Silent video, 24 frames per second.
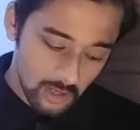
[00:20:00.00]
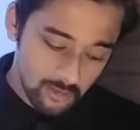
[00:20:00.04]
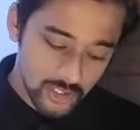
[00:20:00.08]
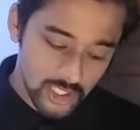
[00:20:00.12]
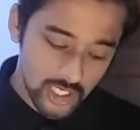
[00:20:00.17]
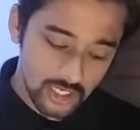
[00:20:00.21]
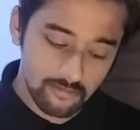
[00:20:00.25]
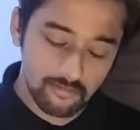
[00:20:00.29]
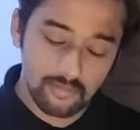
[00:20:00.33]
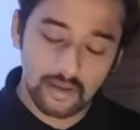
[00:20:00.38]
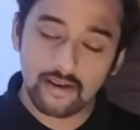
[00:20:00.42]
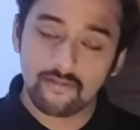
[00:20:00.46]

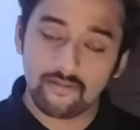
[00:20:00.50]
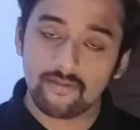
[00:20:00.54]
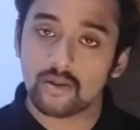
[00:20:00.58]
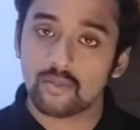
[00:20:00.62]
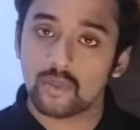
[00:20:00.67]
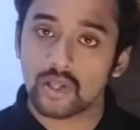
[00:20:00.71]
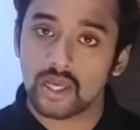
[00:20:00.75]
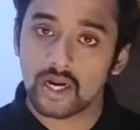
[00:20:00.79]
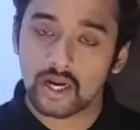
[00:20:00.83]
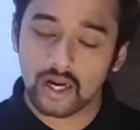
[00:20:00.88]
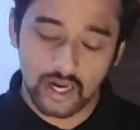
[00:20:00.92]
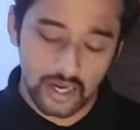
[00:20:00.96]
option B will
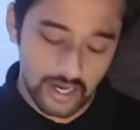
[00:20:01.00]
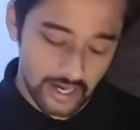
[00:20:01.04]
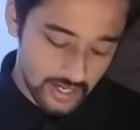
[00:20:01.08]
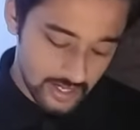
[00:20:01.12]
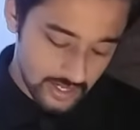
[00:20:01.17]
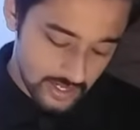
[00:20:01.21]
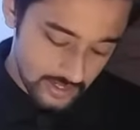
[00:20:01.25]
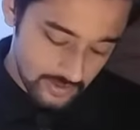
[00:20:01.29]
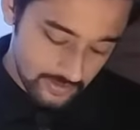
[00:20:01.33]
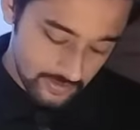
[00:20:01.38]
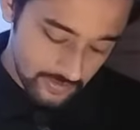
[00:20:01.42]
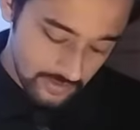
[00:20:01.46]
be the correct.
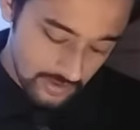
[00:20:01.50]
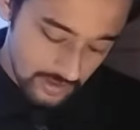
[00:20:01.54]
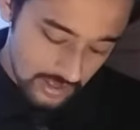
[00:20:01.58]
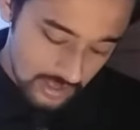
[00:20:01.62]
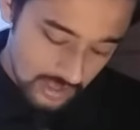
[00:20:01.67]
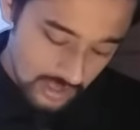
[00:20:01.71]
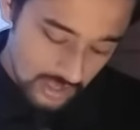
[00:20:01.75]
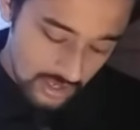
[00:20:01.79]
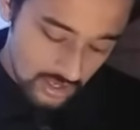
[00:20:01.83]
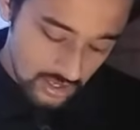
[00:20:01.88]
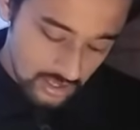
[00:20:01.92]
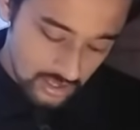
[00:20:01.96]

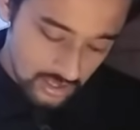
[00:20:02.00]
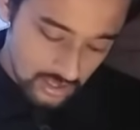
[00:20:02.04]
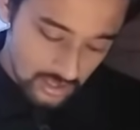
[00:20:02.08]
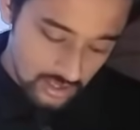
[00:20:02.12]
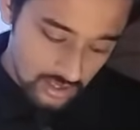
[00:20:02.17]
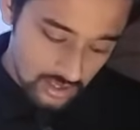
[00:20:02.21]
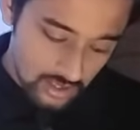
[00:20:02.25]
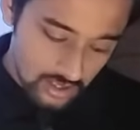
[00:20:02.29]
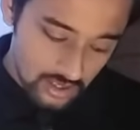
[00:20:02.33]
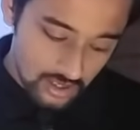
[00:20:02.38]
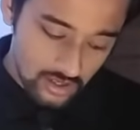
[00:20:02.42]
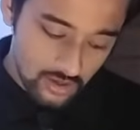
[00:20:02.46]

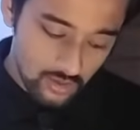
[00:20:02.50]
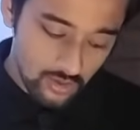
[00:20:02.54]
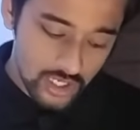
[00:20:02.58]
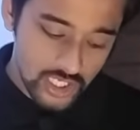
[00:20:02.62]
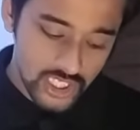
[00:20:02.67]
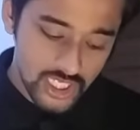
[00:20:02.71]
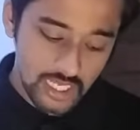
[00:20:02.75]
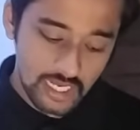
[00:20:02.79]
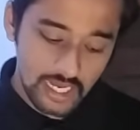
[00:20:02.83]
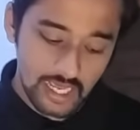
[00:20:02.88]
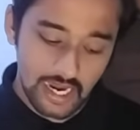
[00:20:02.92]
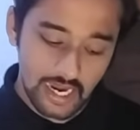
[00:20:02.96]

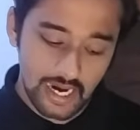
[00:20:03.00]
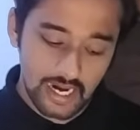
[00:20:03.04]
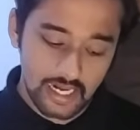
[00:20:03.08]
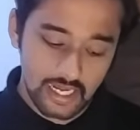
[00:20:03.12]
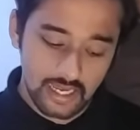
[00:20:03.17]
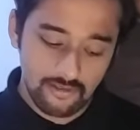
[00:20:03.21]
Question 8.